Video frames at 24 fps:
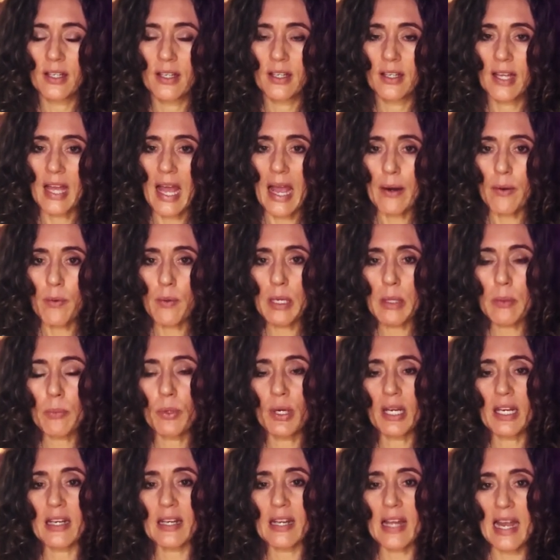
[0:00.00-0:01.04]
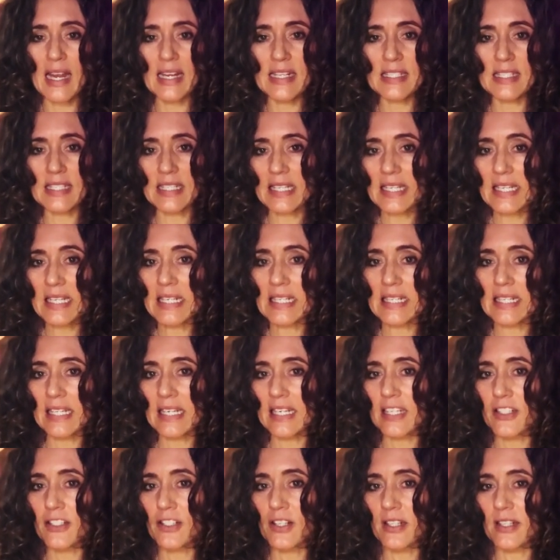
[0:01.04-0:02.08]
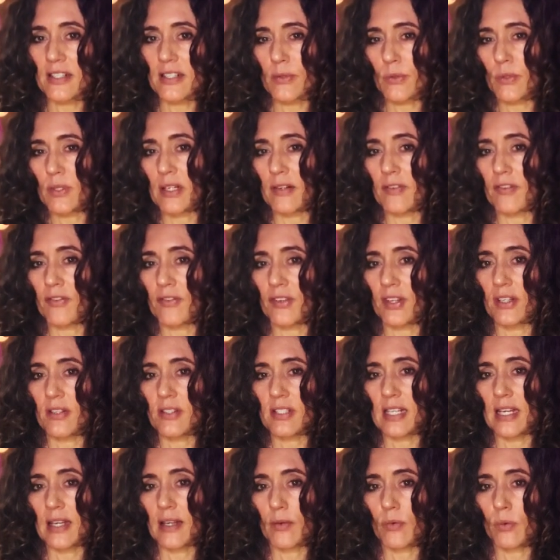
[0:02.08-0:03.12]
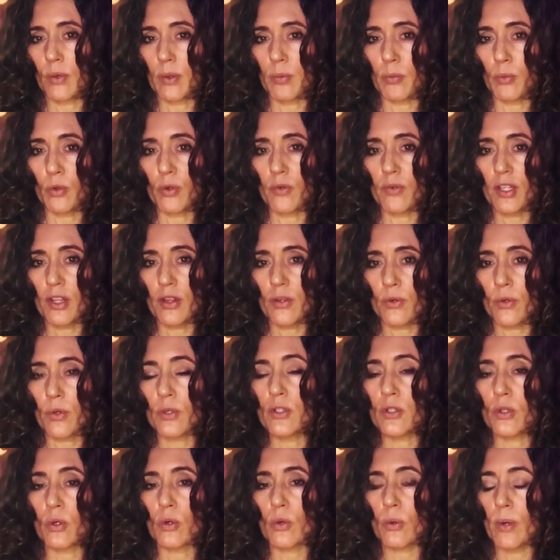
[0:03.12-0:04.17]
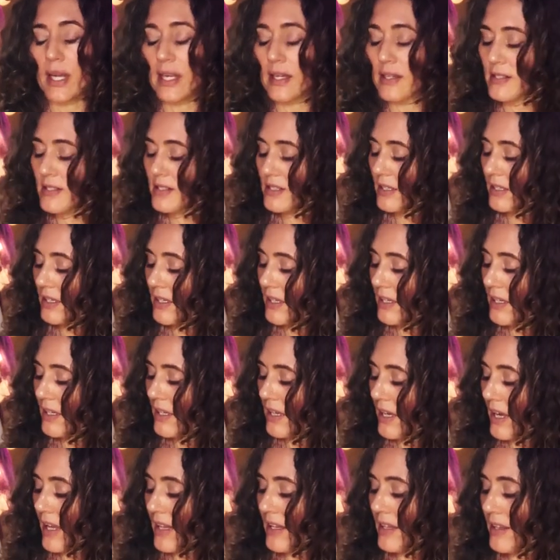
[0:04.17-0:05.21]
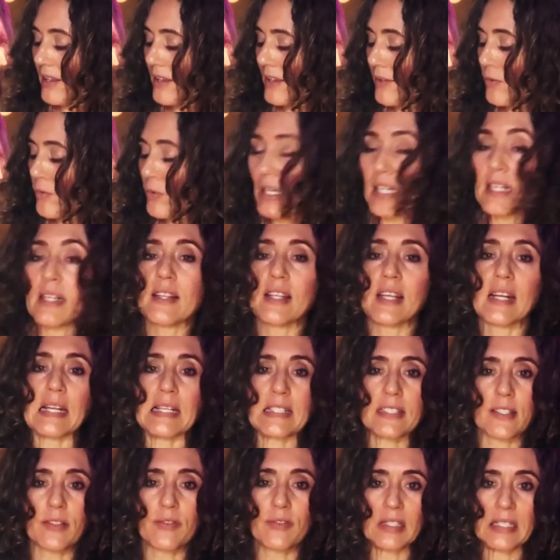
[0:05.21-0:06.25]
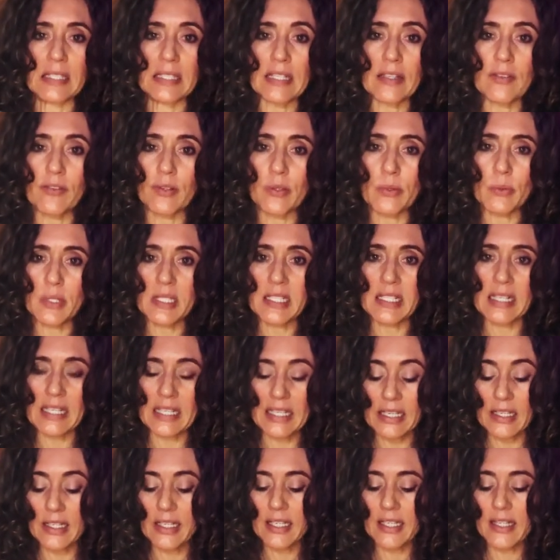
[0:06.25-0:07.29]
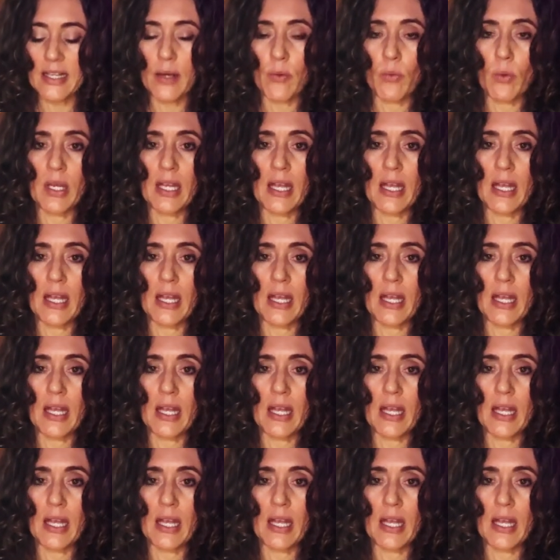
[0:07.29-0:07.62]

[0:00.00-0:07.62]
How can we bring light and healing into this? So it feels like we're moving through doorways. And the reading that I did for Leaf, it was clearly that we're